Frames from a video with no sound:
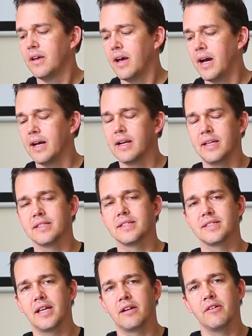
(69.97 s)

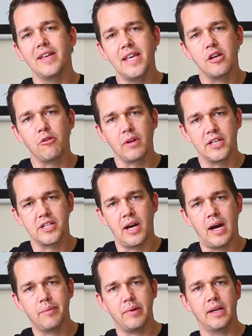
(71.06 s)
Lenses that are equally
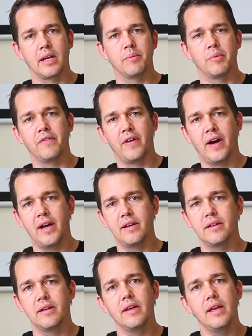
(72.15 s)
sharp and can provide